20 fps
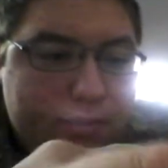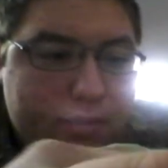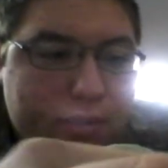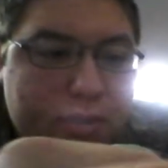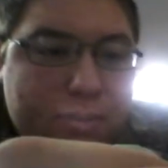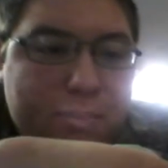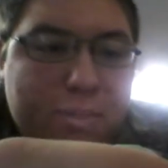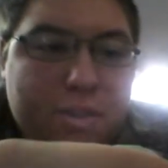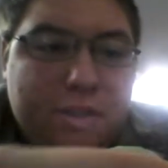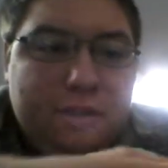
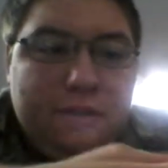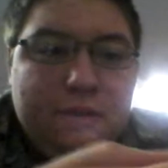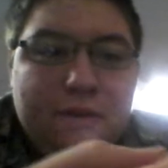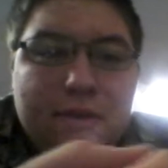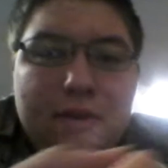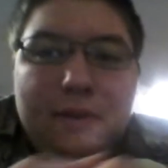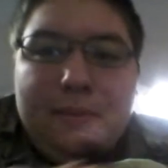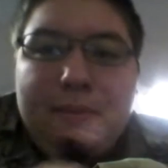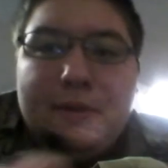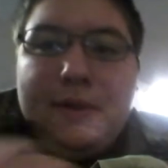And because
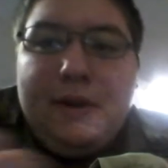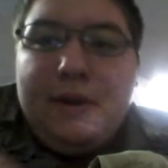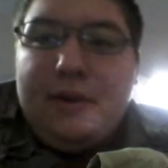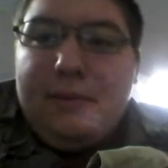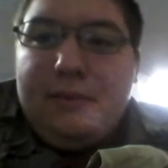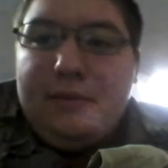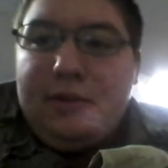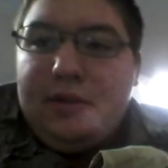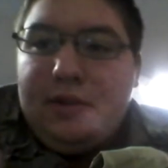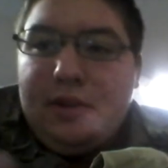they're up there,
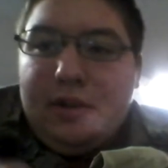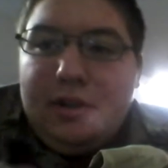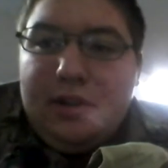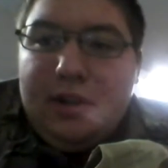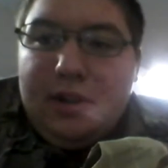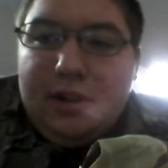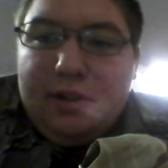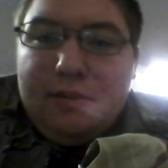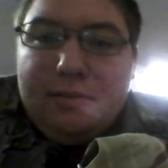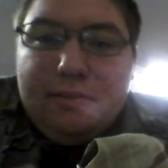I'm just gonna
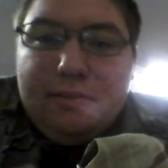take